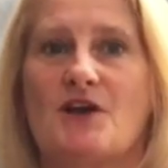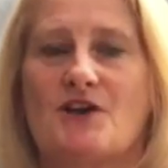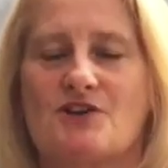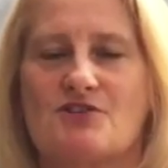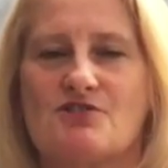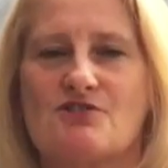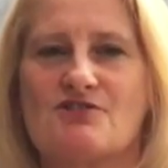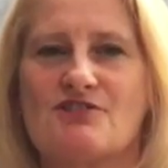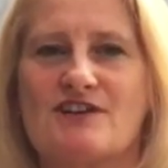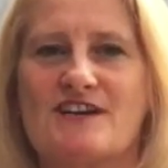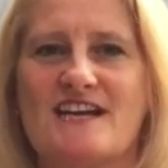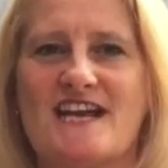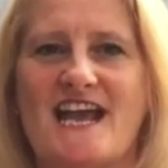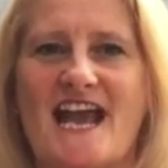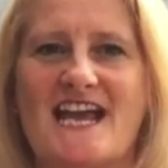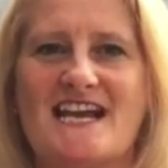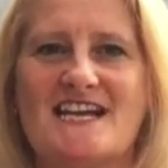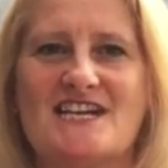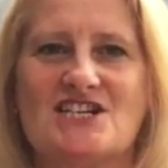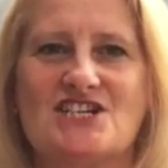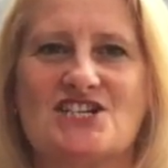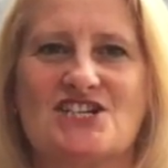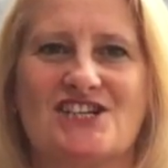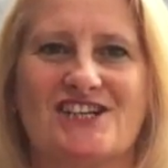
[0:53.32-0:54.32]

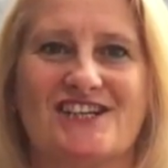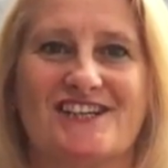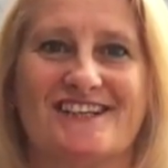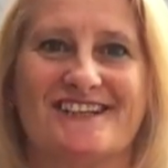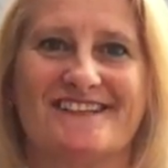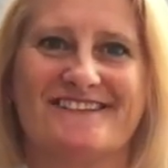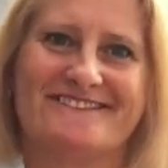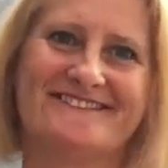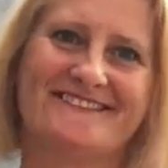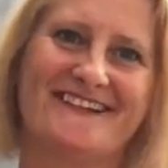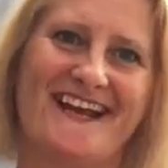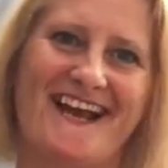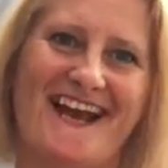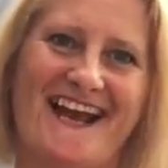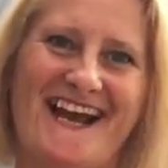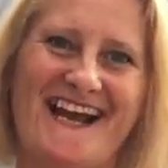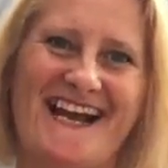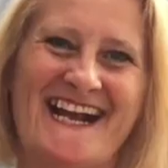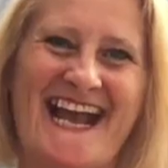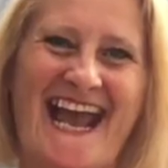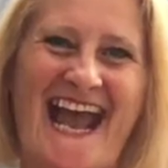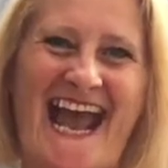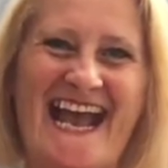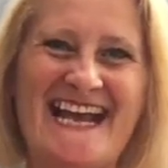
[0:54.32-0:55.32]
creation.
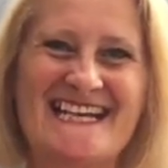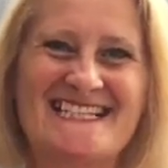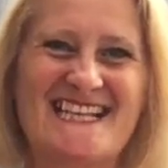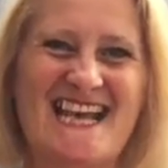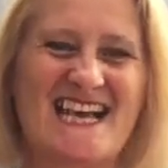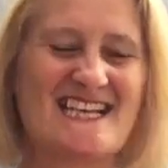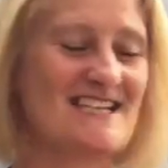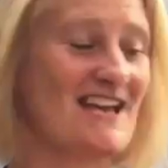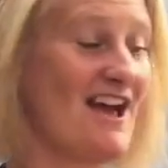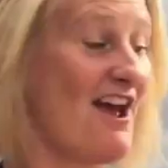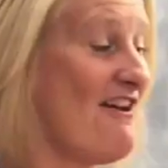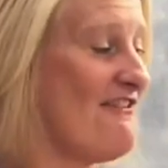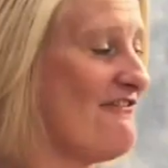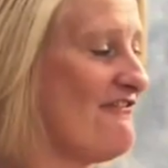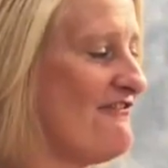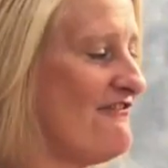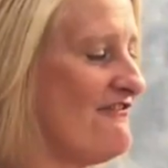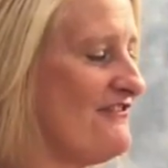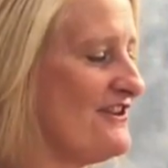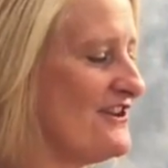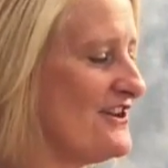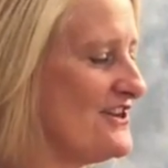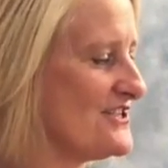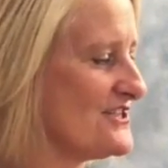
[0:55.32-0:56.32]
Okay, so that's our
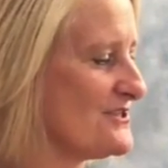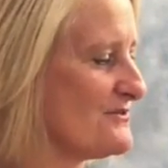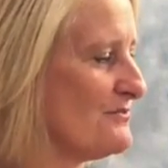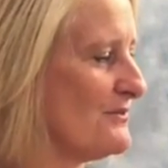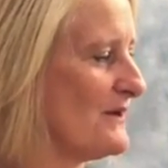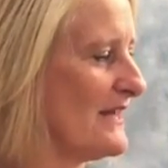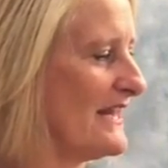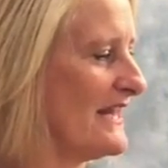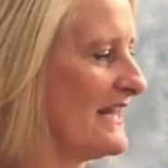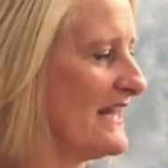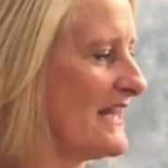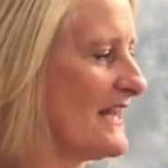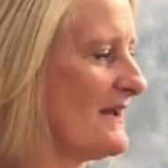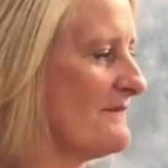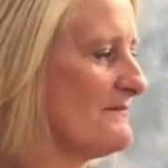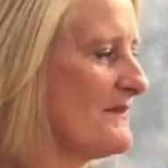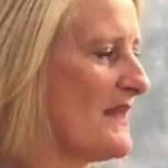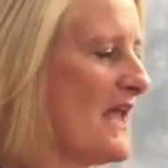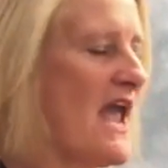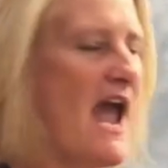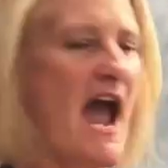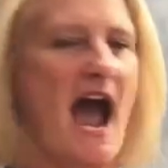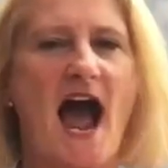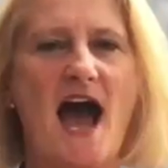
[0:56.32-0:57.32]
first week.
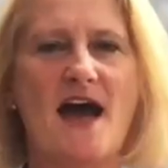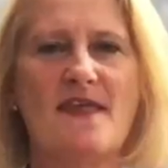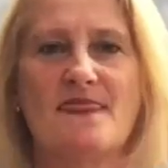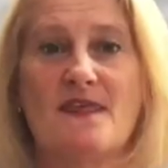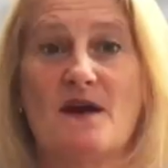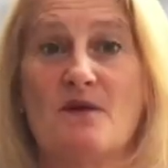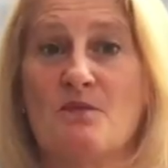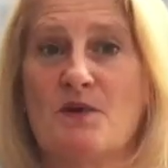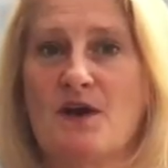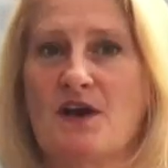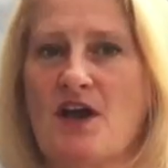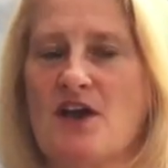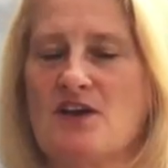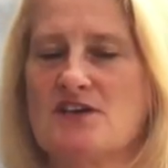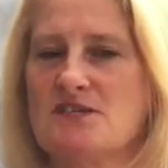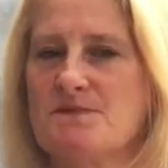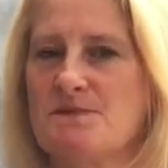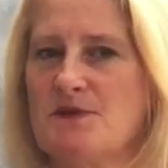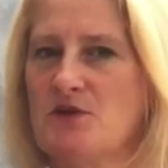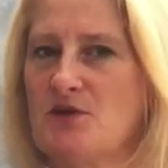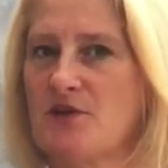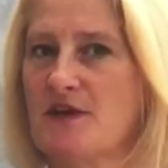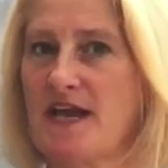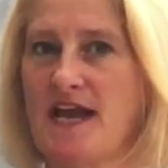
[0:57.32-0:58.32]
And then we're going to
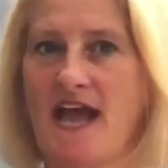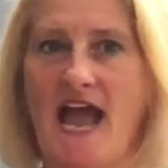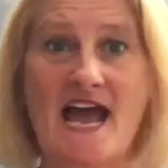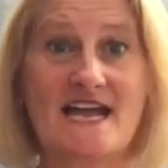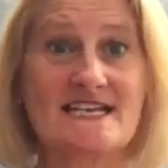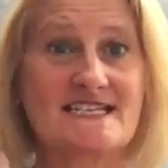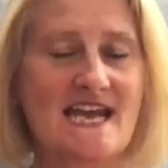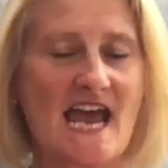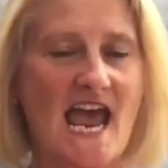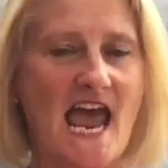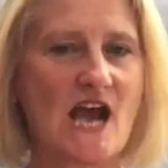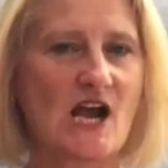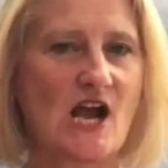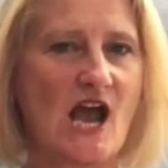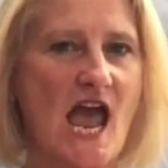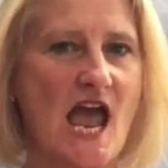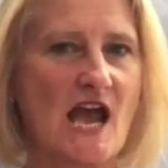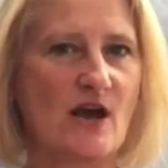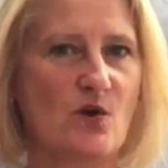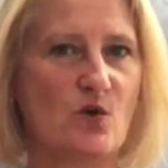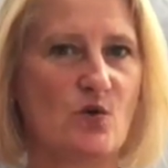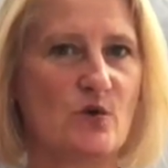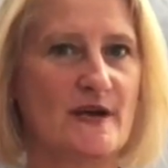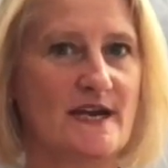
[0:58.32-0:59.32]
be looking at
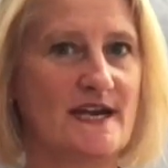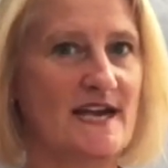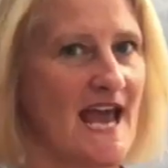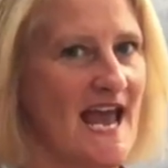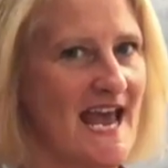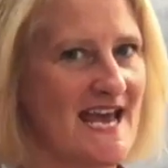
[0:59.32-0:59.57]
Queen